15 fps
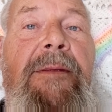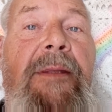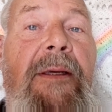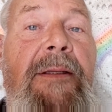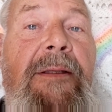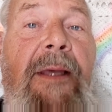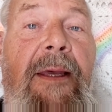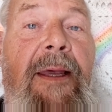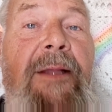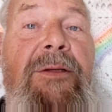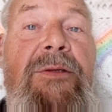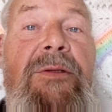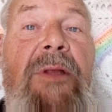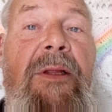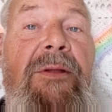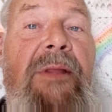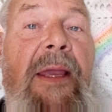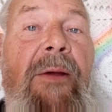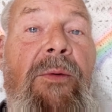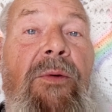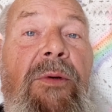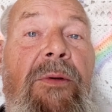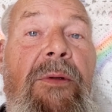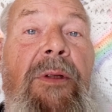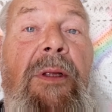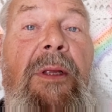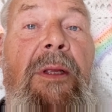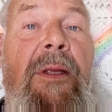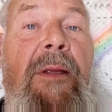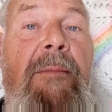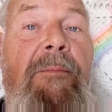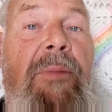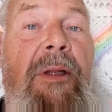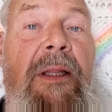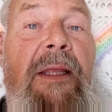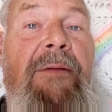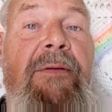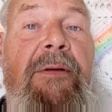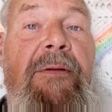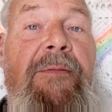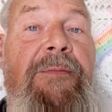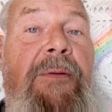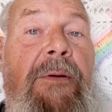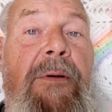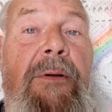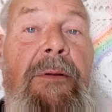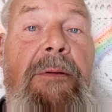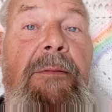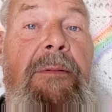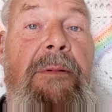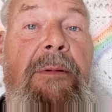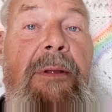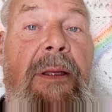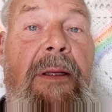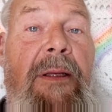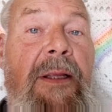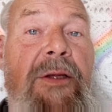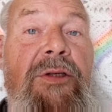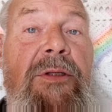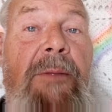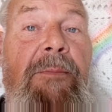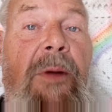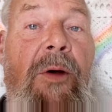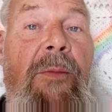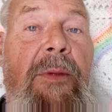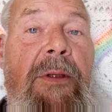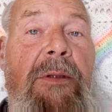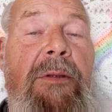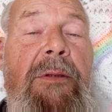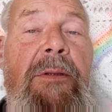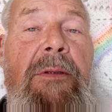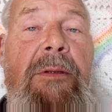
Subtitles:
dictates that they will believe it for at least a moment